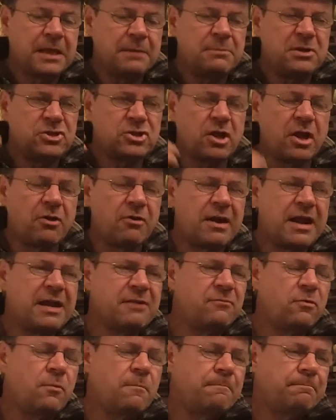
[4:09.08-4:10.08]
Immediate
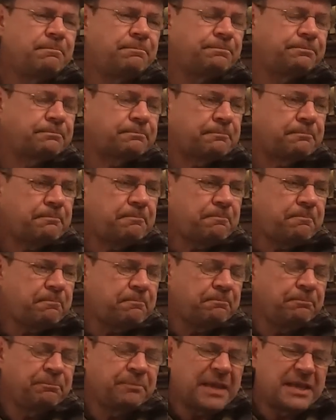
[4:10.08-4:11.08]
arrival,
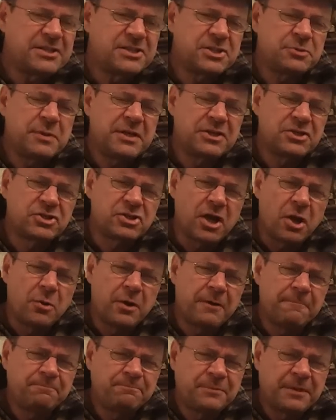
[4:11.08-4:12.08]
sweet and
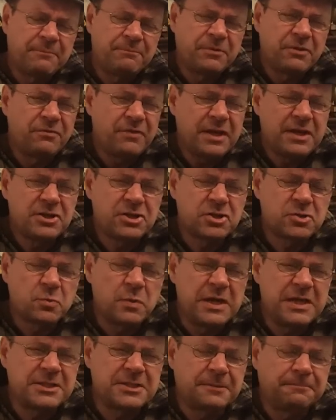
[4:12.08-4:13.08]
sour, very
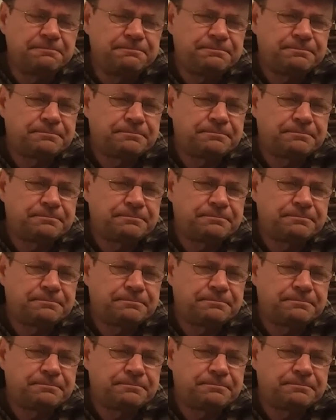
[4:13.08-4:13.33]
sweet.